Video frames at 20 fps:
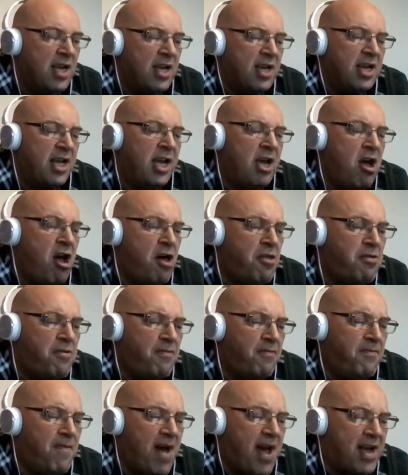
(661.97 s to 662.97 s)
King Arthur
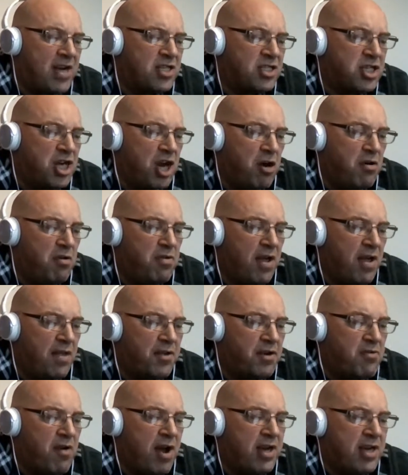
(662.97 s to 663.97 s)
facts show that the
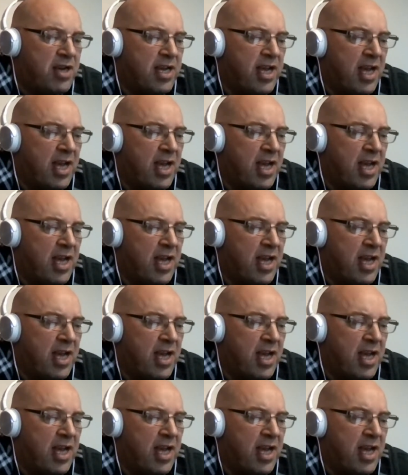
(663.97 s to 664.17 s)
great